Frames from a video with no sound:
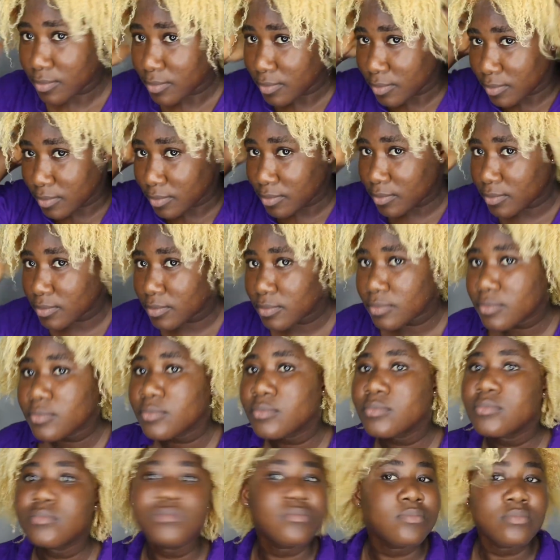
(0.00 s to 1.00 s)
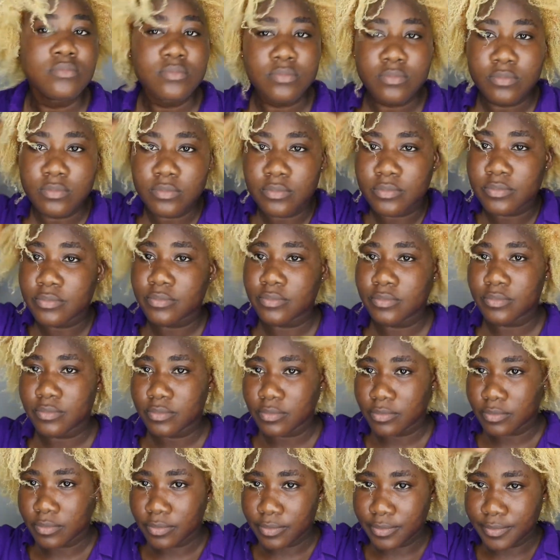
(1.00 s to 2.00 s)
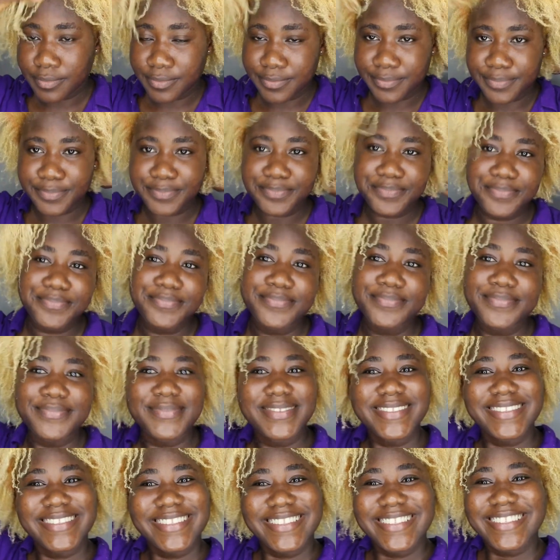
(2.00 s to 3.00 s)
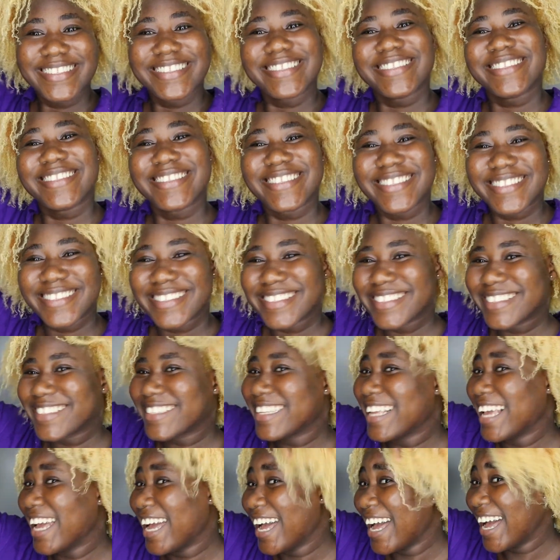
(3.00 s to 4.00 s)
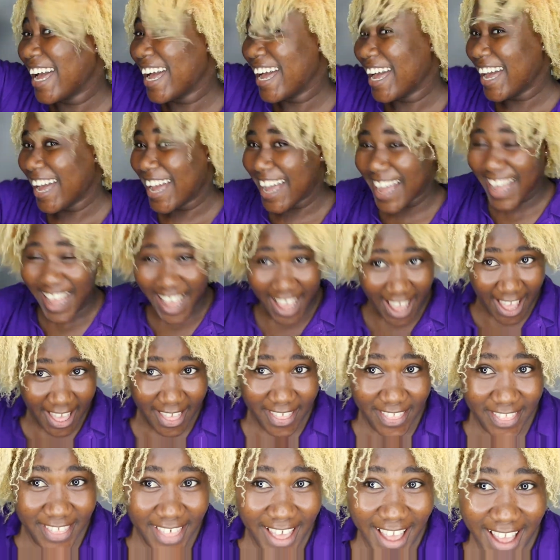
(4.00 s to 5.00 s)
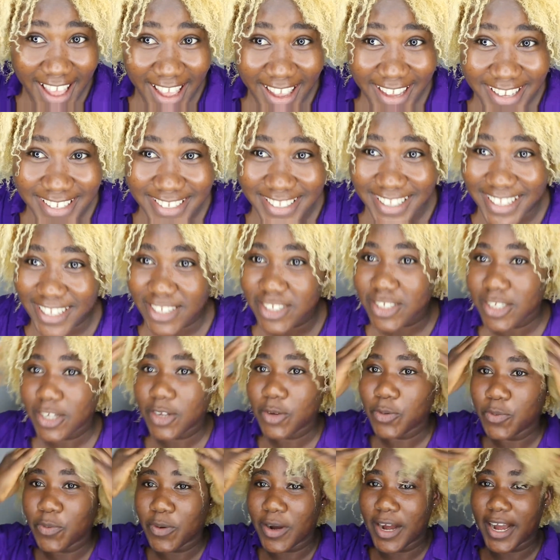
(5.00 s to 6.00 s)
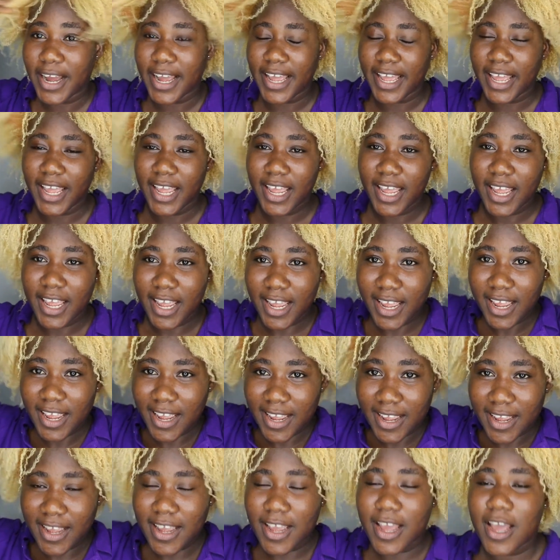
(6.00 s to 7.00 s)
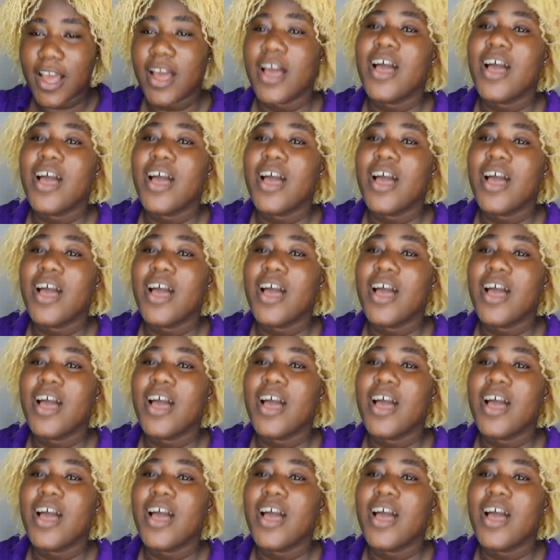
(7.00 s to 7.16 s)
I wanted to keep this hair for a while, like 2 more days or something, but my mom was like, what have you done on your hair? She was the one who just entered the room.